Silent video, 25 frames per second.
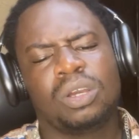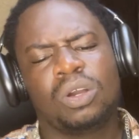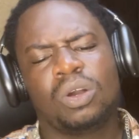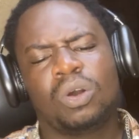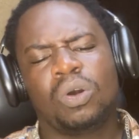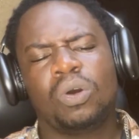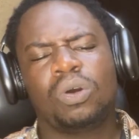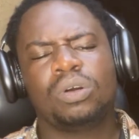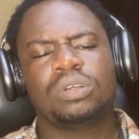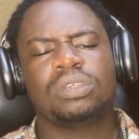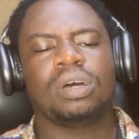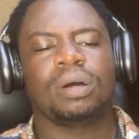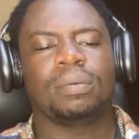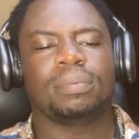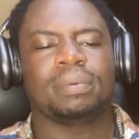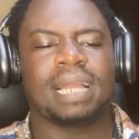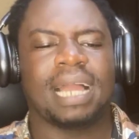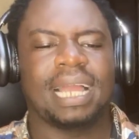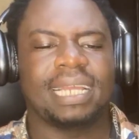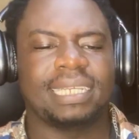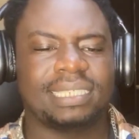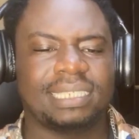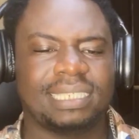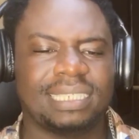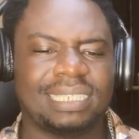Hold up,
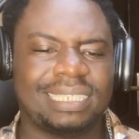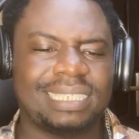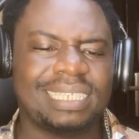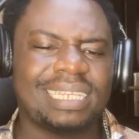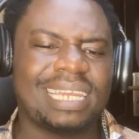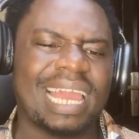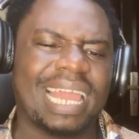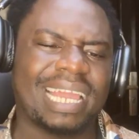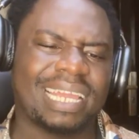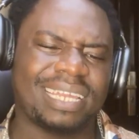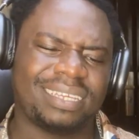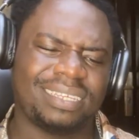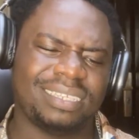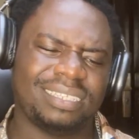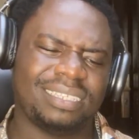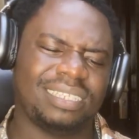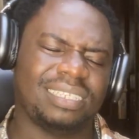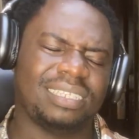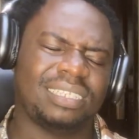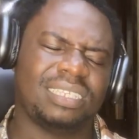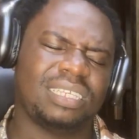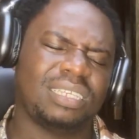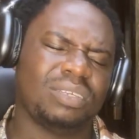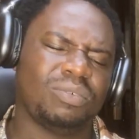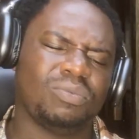guys.
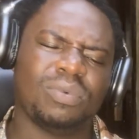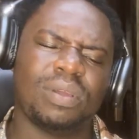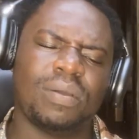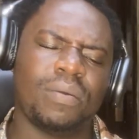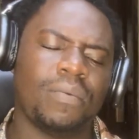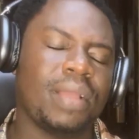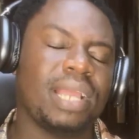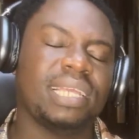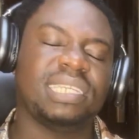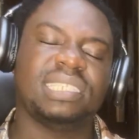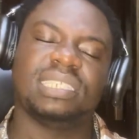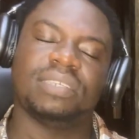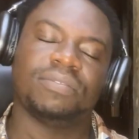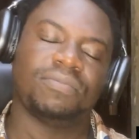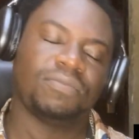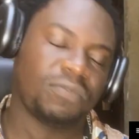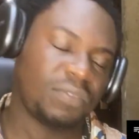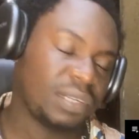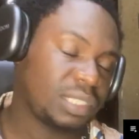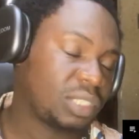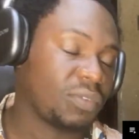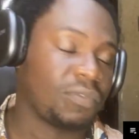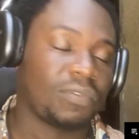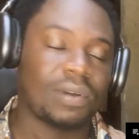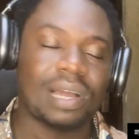Where is he?
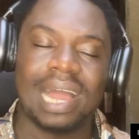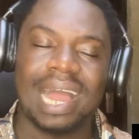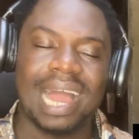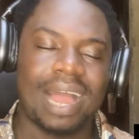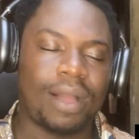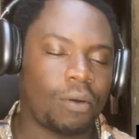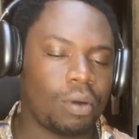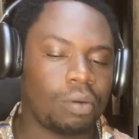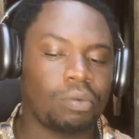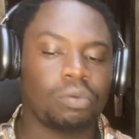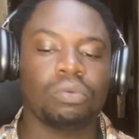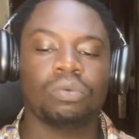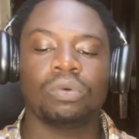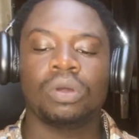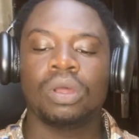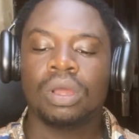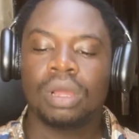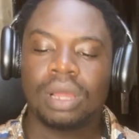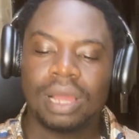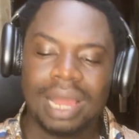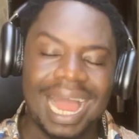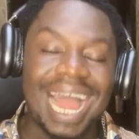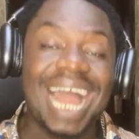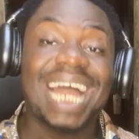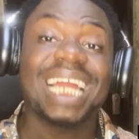First of all,
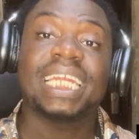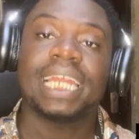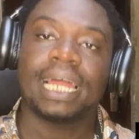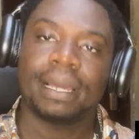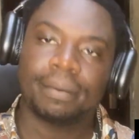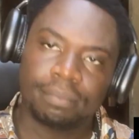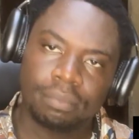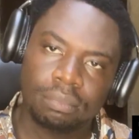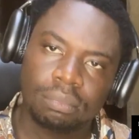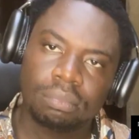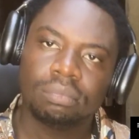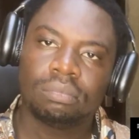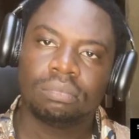Adam,